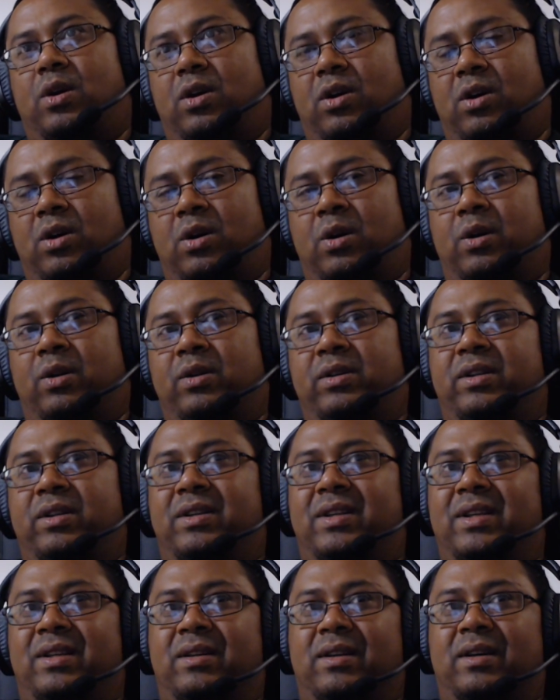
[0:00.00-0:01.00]
or the
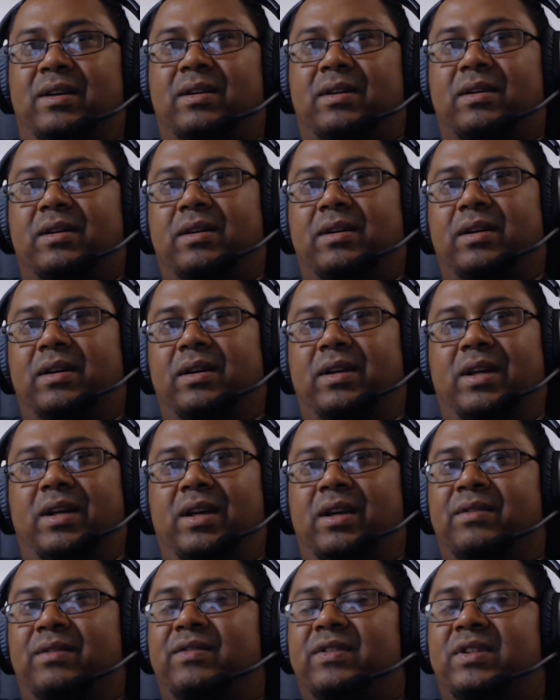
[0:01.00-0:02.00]
dinner.
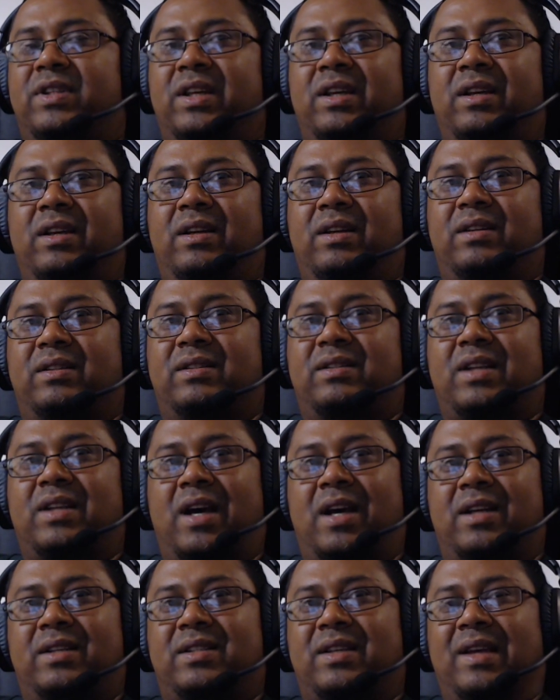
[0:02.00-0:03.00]
Everything
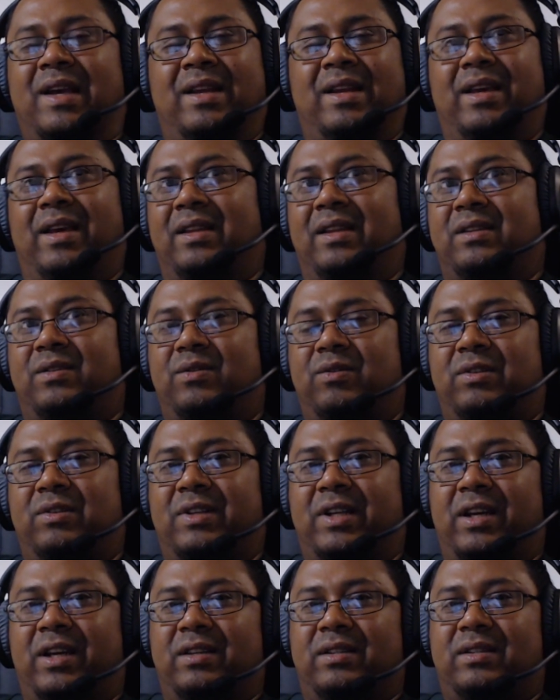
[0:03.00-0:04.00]
starts and ends
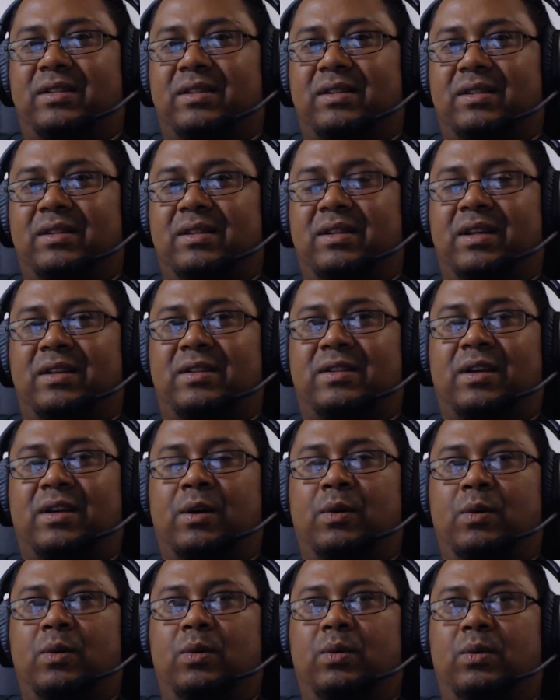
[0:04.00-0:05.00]
with rice. That's
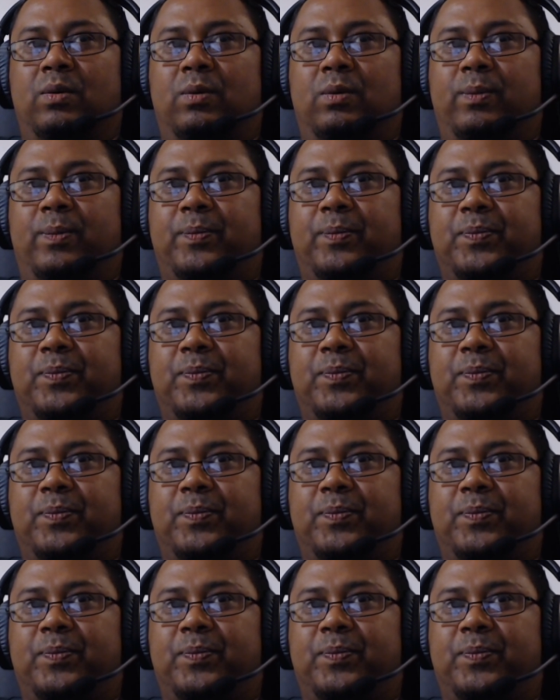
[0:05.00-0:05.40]
how